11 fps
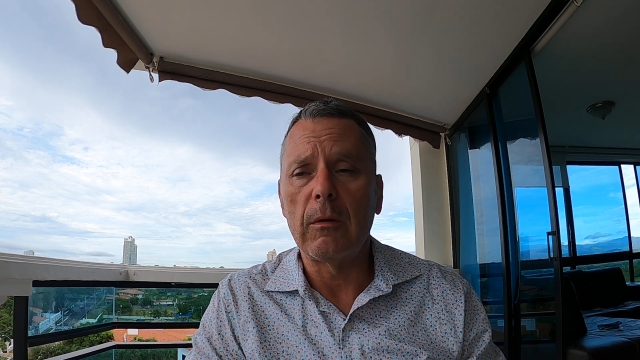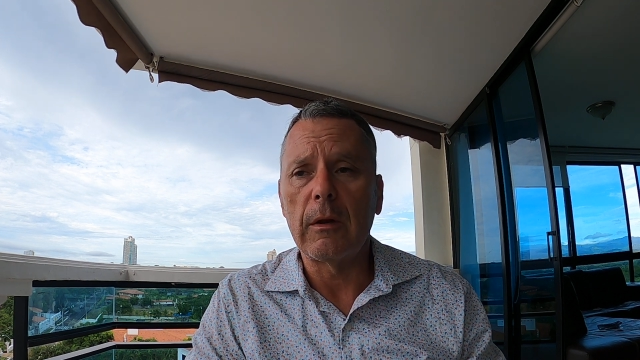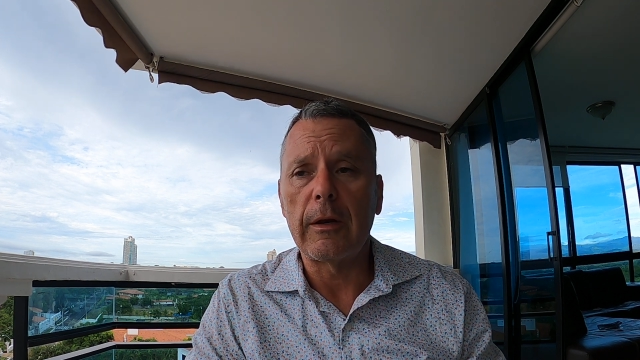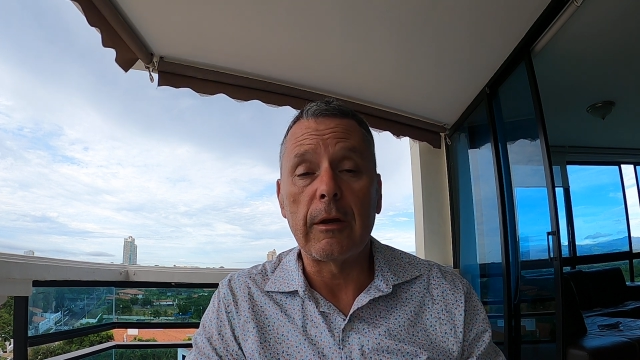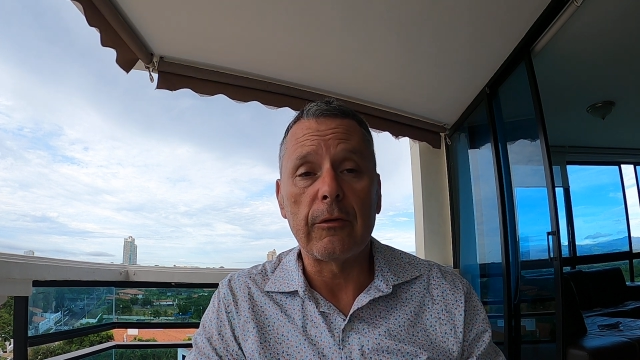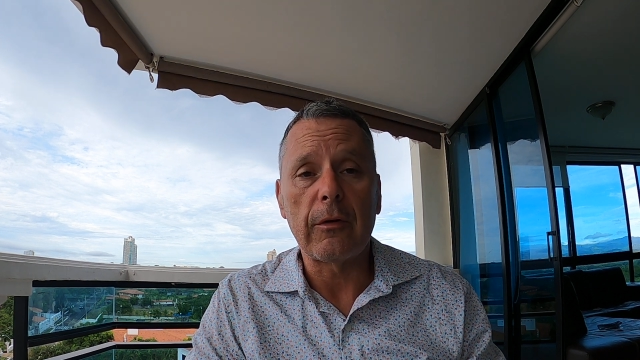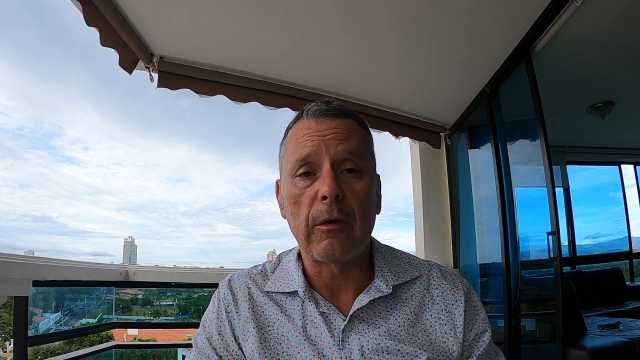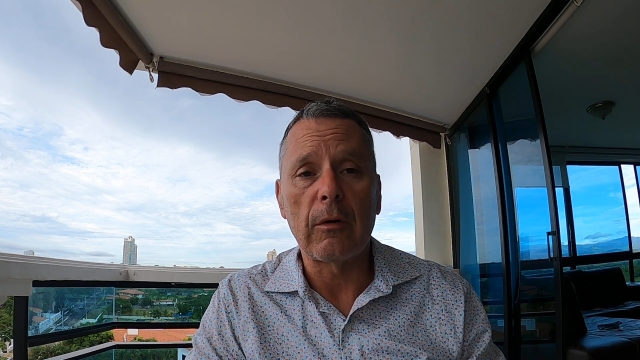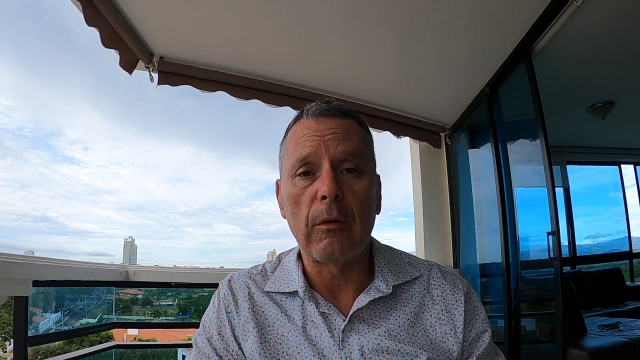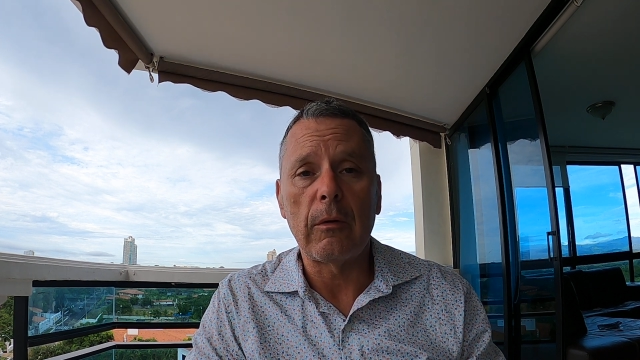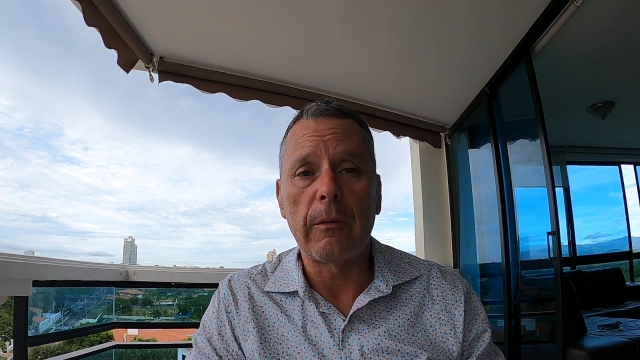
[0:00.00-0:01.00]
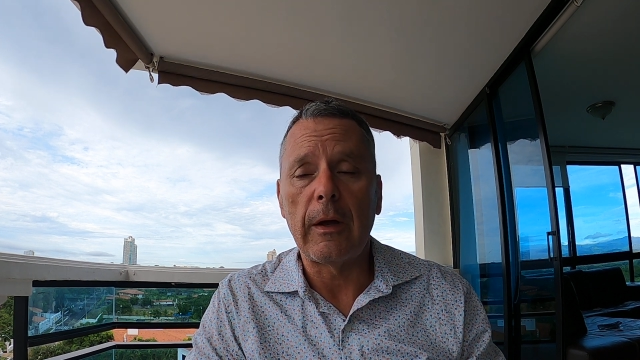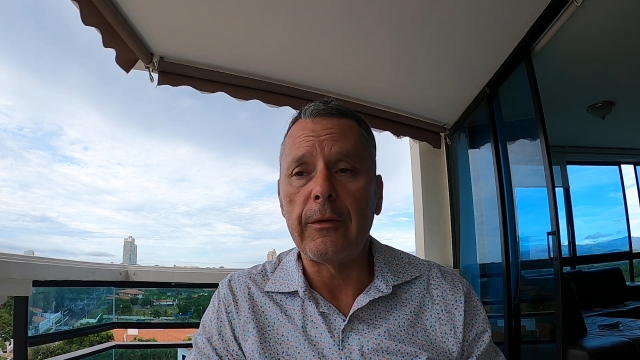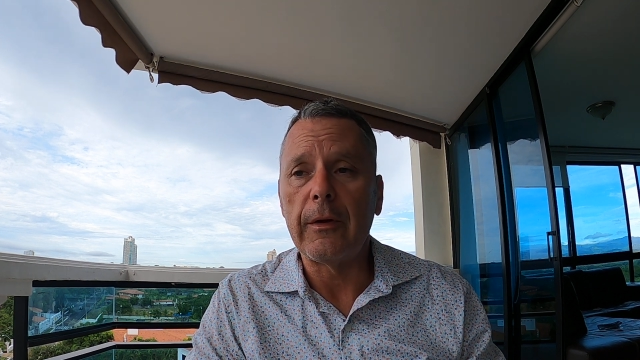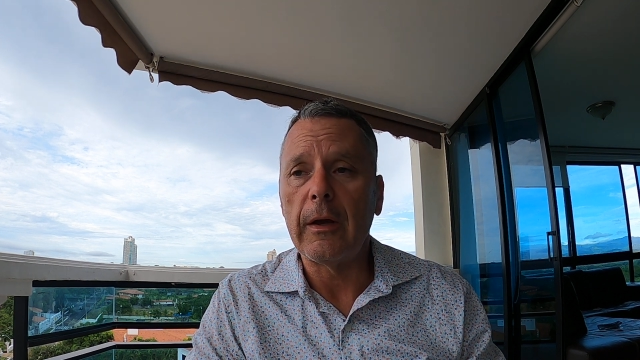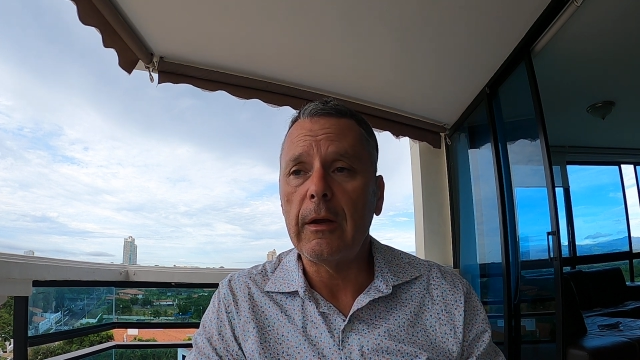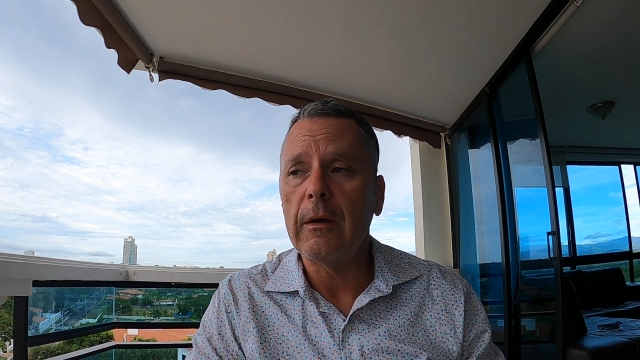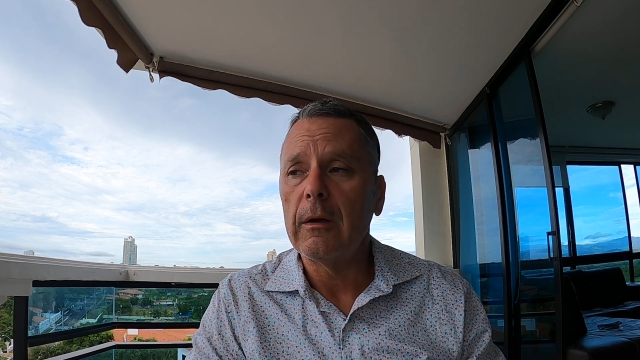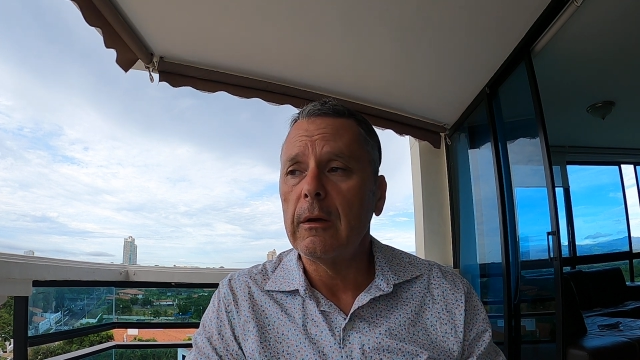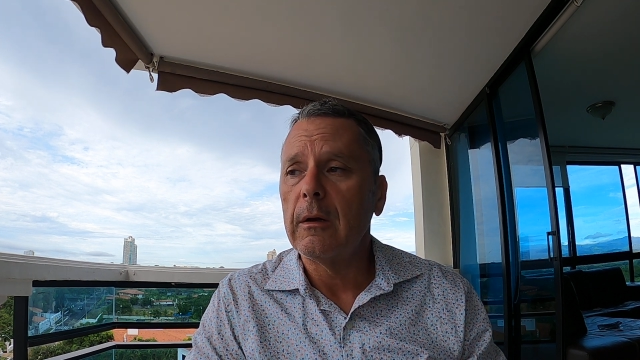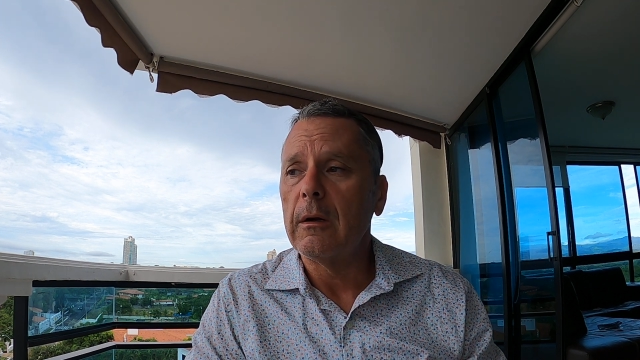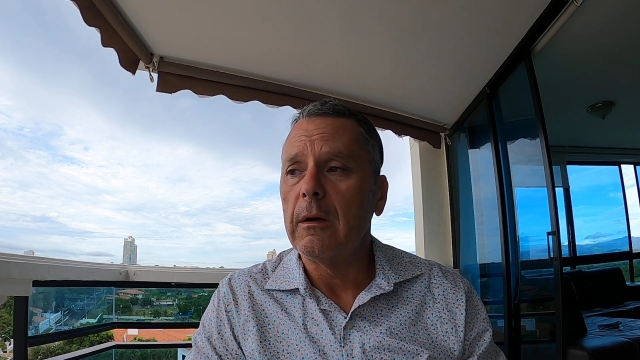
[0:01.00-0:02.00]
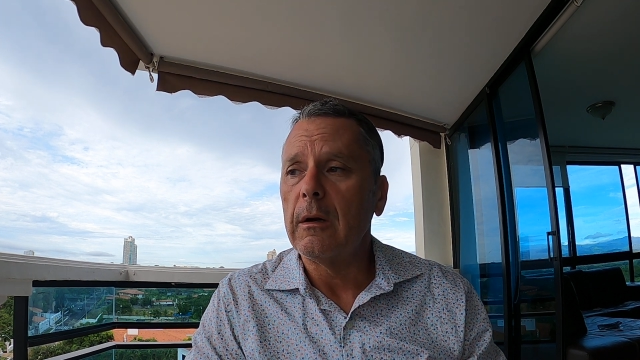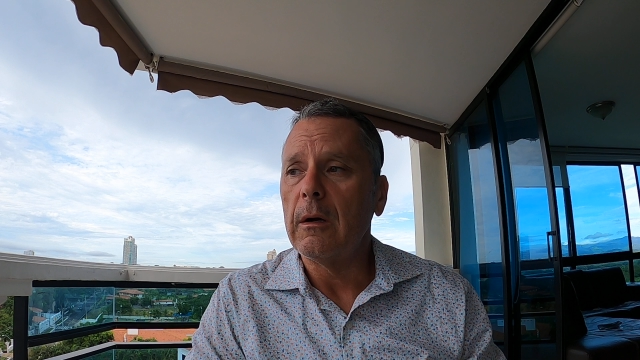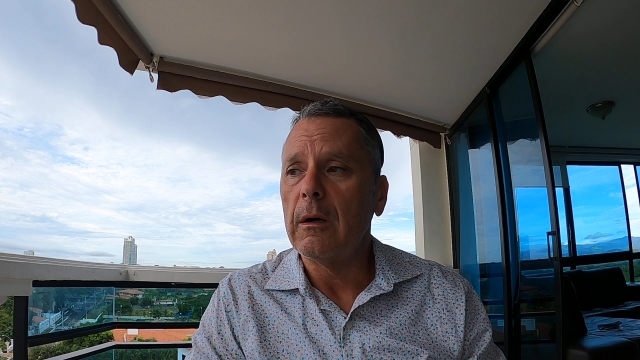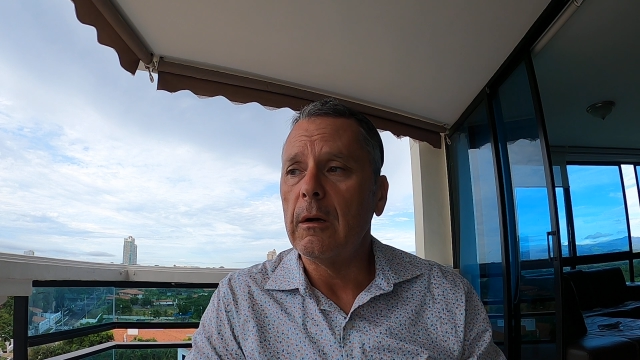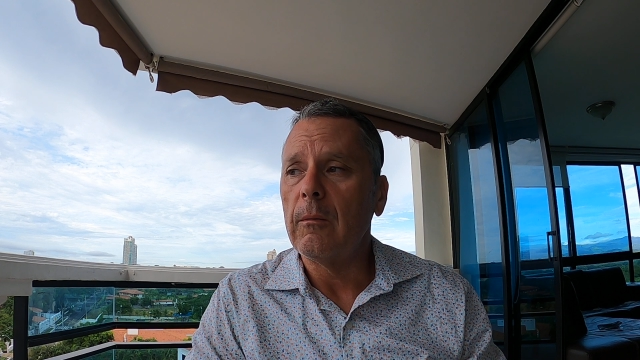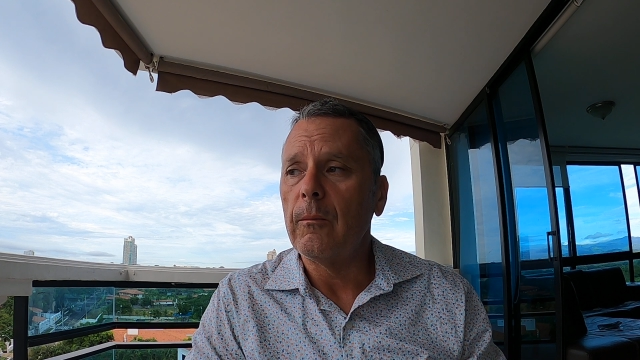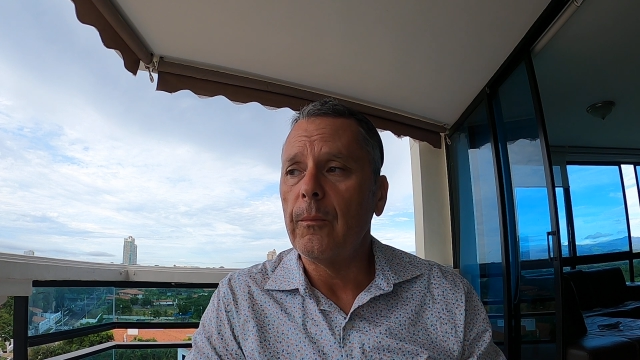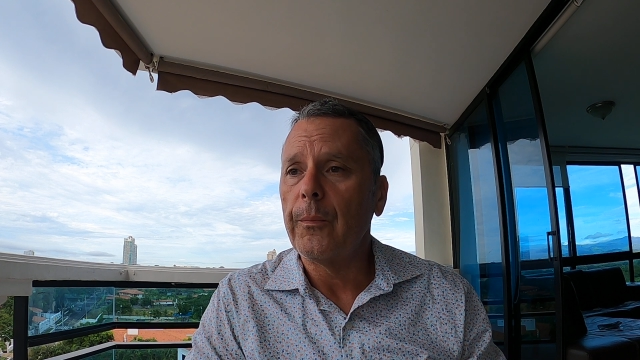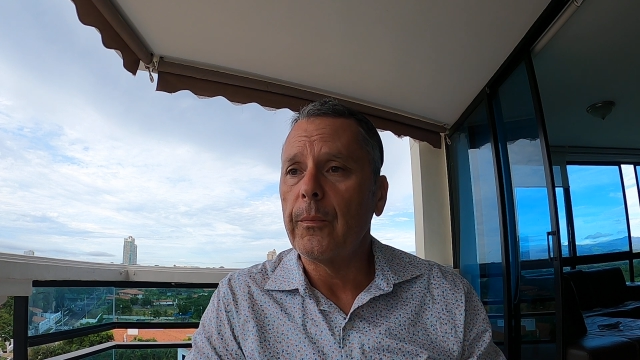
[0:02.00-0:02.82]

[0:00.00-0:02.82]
and letting us all go on that day, um,